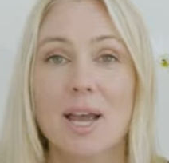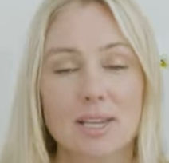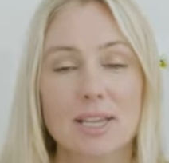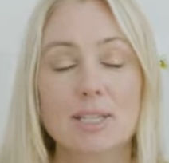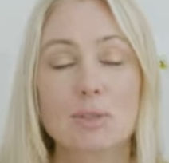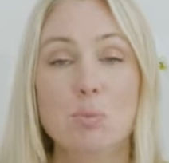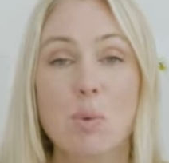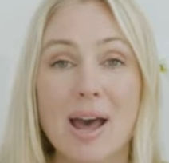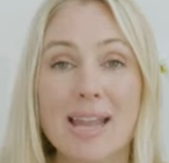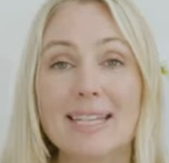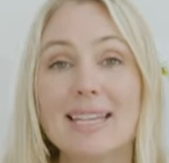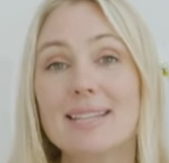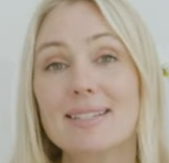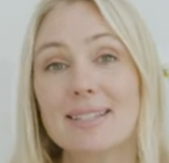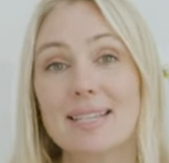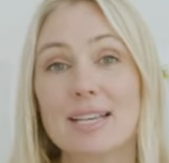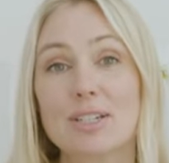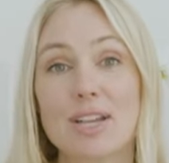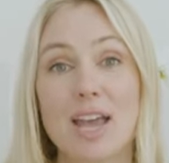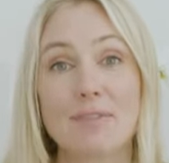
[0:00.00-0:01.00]
It's one less
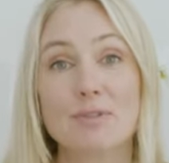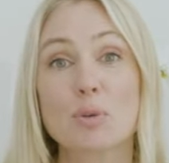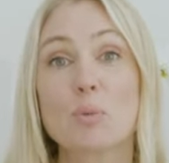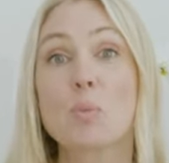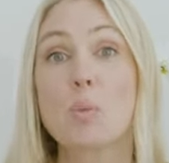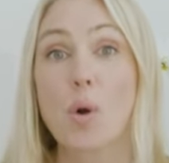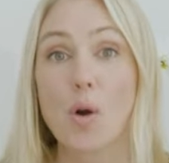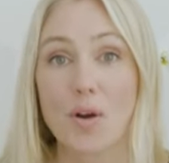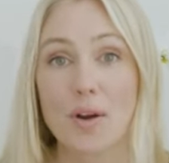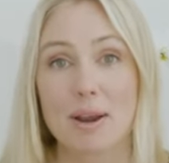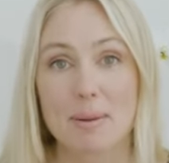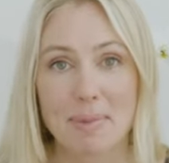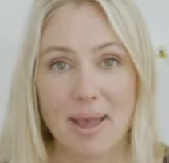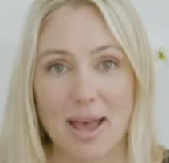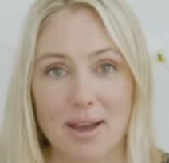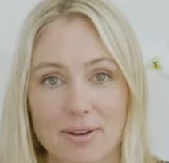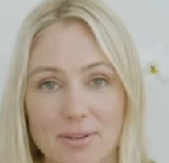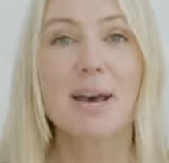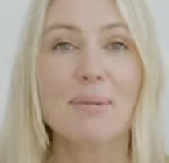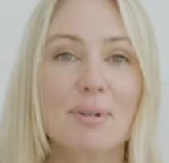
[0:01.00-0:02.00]
thing to have to worry
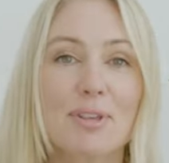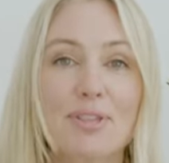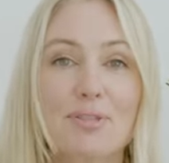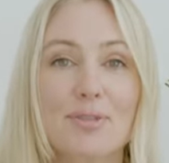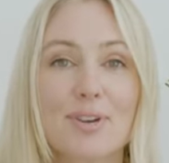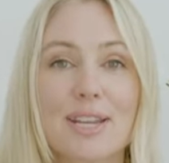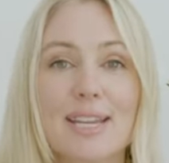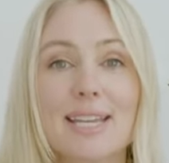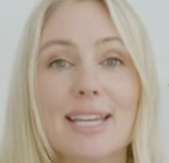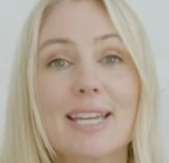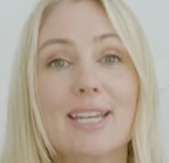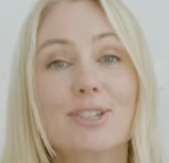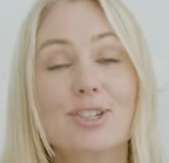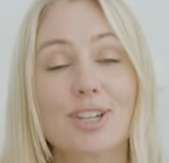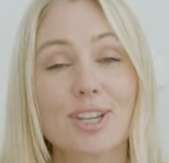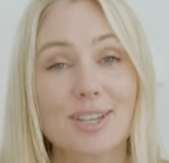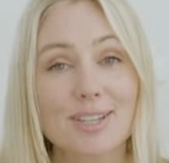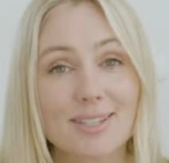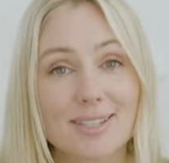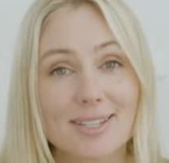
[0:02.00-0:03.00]
about. Number three is
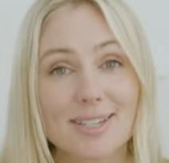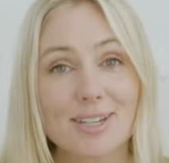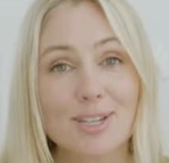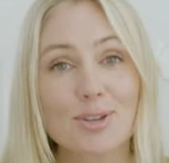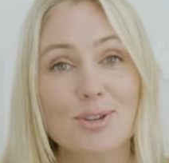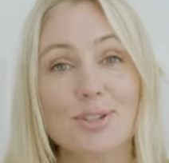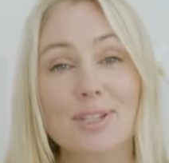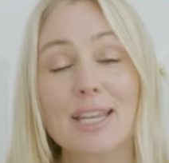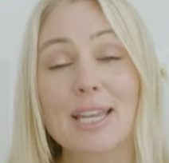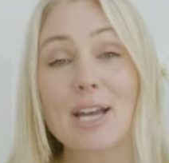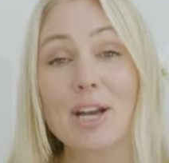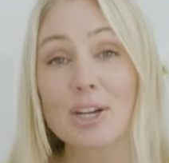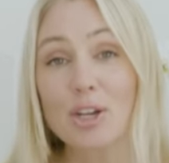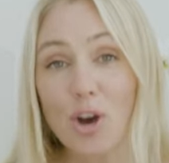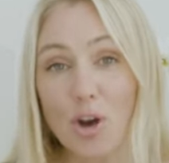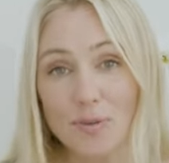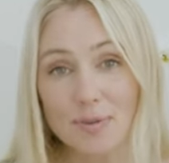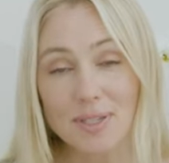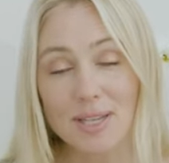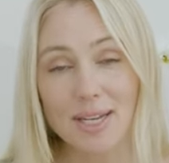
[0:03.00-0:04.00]
to consider using an
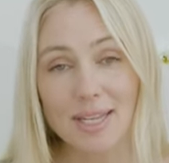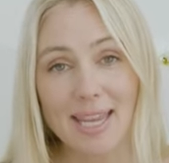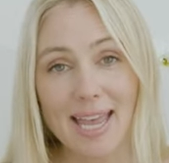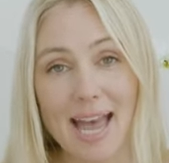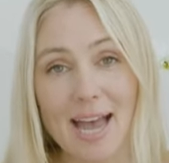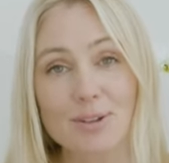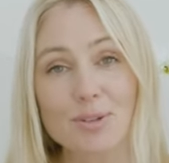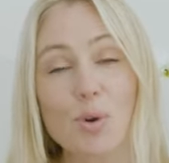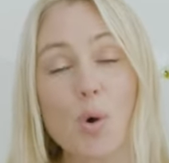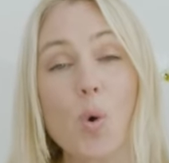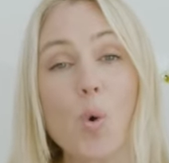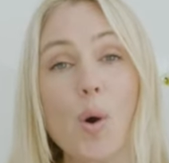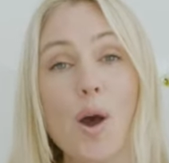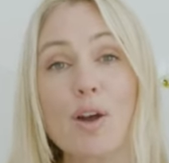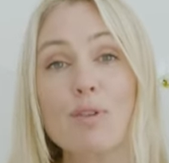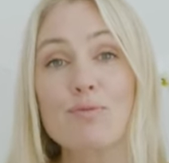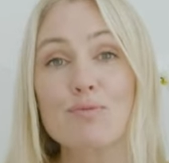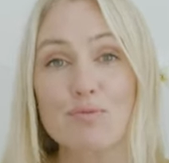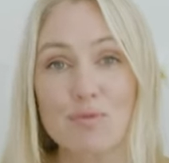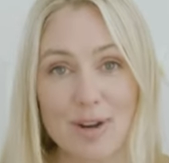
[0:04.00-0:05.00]
offset account or
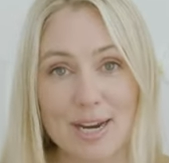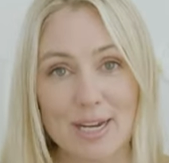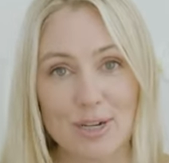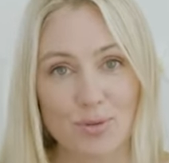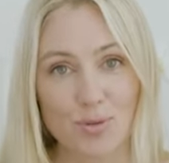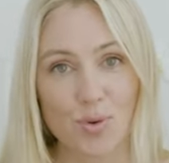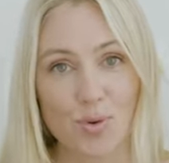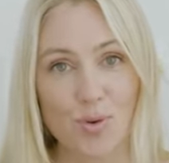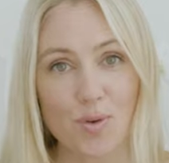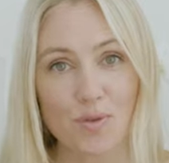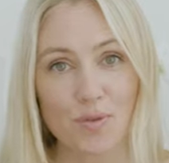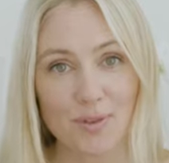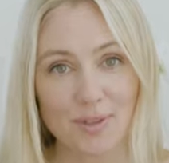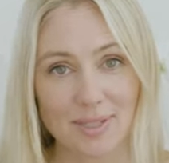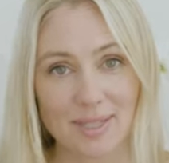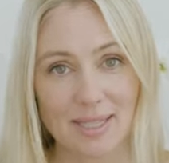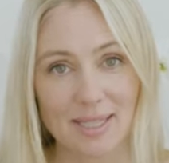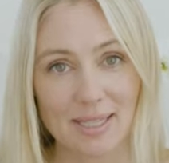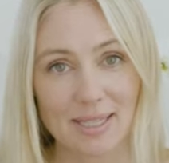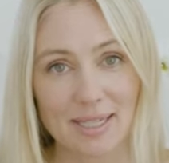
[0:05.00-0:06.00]
a redraw
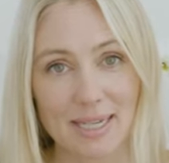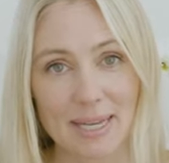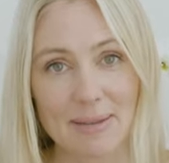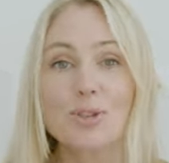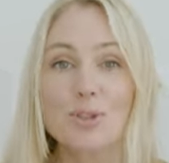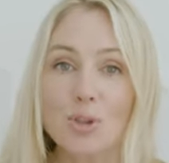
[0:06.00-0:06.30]
facility.